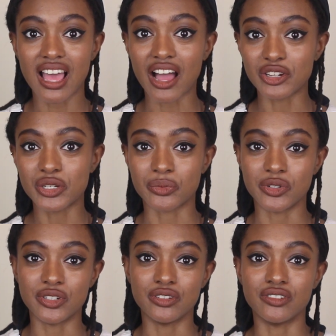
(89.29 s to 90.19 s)

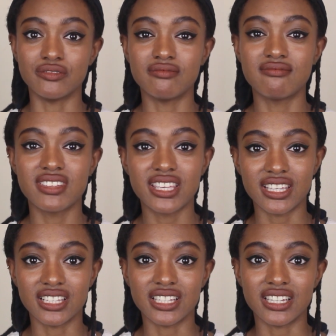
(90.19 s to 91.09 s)
actual
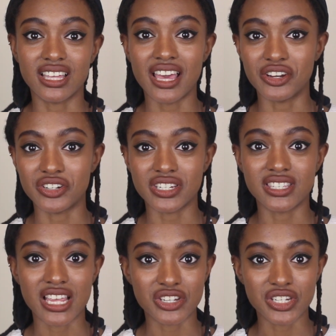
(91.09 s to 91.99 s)
healing energy
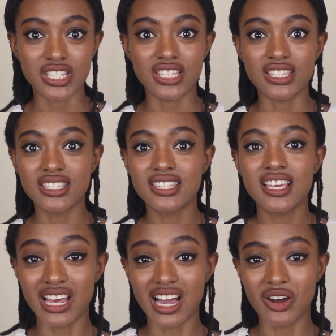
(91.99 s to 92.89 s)
sessions.
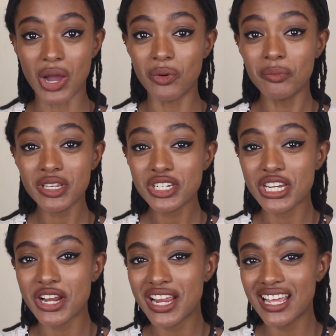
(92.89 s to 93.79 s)
Now, I won't be
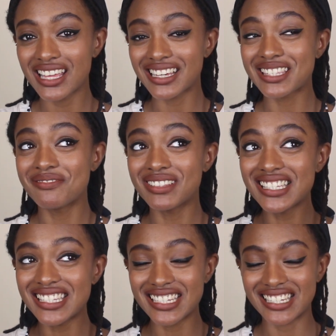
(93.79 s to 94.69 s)
sharing
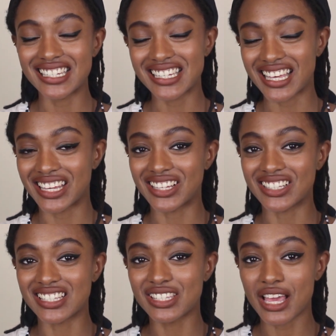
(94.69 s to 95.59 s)
explicit
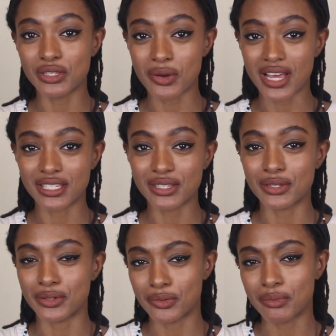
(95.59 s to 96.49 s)
details so as
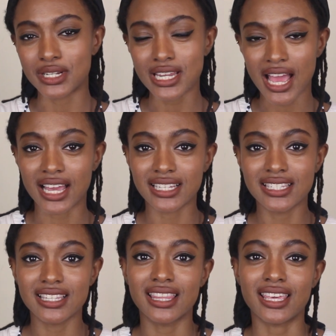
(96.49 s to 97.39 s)
to
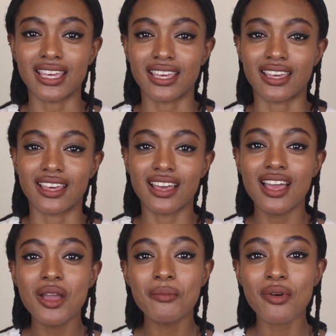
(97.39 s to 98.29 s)
protect the
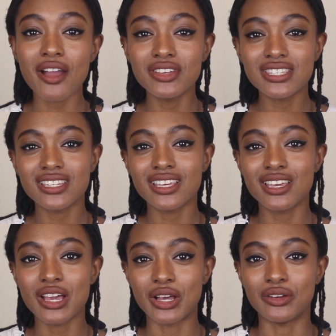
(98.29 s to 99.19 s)

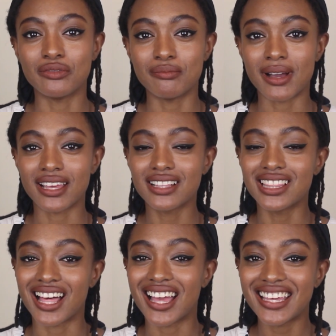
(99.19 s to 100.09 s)
privacy of my
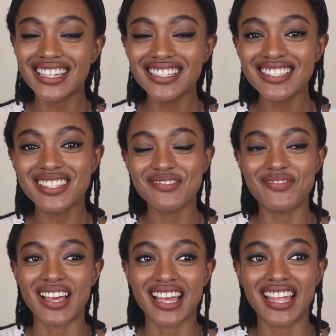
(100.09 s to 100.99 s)
clients,
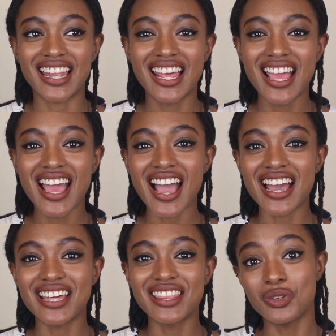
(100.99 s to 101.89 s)
but
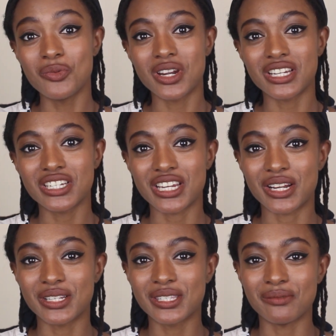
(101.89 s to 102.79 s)
I do want to
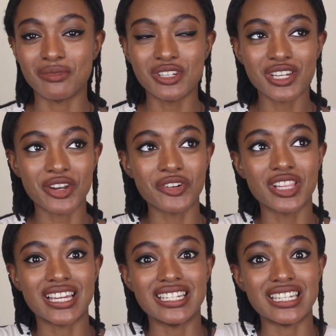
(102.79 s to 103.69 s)
share some
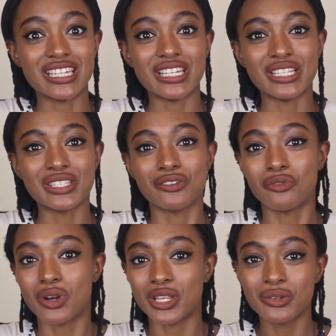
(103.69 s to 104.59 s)
general ideas
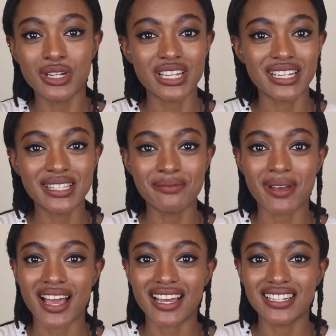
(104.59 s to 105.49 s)
of what you could
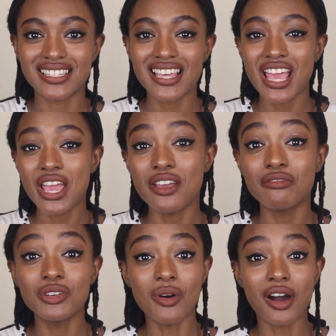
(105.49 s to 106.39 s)
expect.
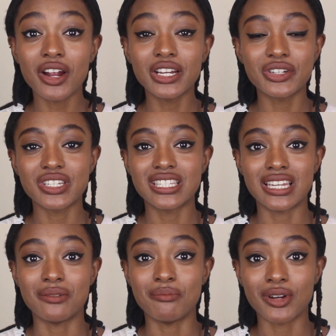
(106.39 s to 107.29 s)
If you are
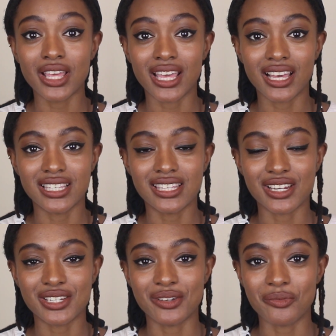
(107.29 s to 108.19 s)
interested in booking a
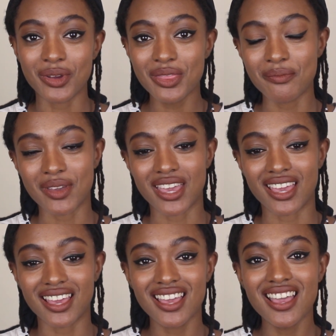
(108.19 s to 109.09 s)
session with
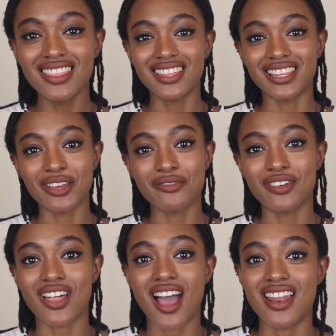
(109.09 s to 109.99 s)
me, the link
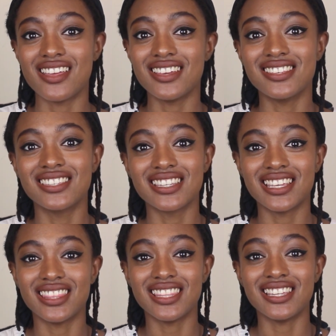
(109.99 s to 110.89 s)
for that is
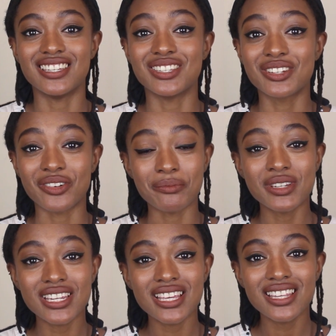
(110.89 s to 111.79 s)
in the
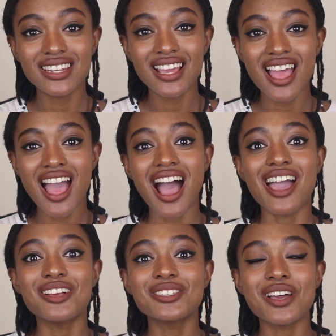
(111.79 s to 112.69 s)
description. I
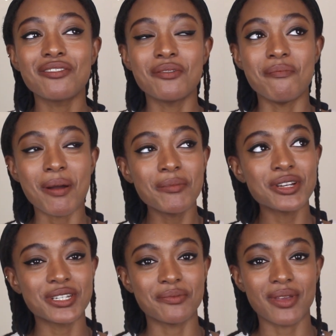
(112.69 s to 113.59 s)
also have a
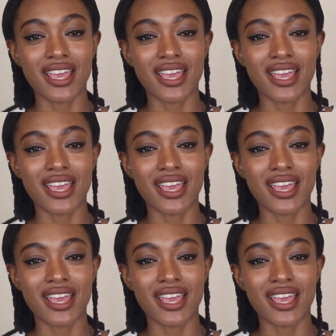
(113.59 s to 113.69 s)
membership